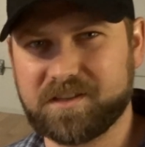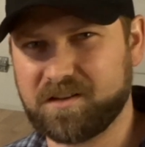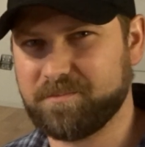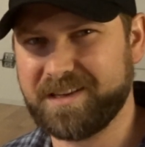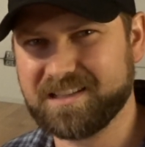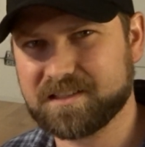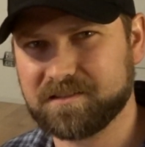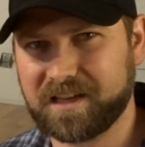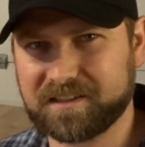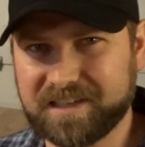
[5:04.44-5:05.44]
little beads,
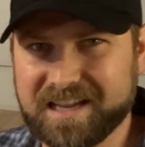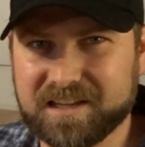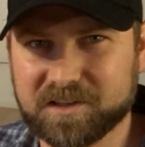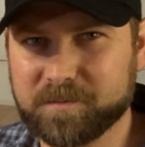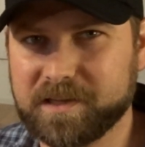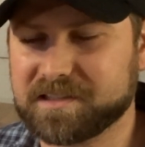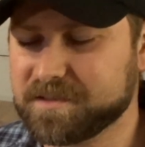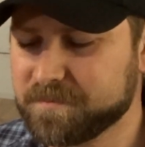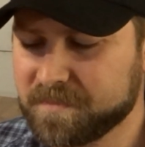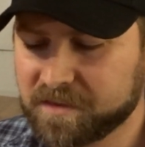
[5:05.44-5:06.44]
like tiny little beads.